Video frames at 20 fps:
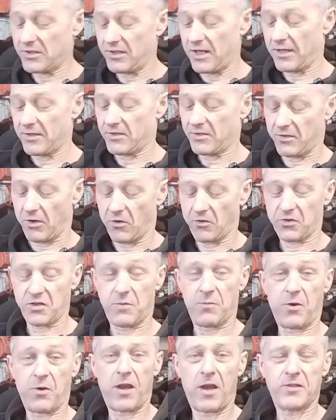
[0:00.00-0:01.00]
that's
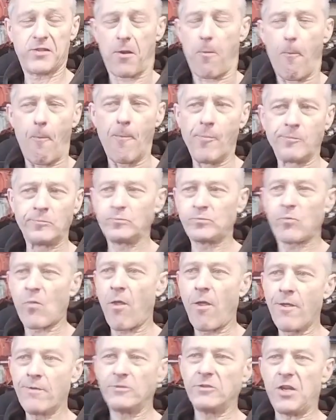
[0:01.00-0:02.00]
oxy brazing.
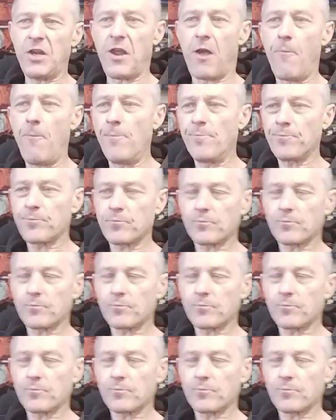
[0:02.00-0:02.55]
You know,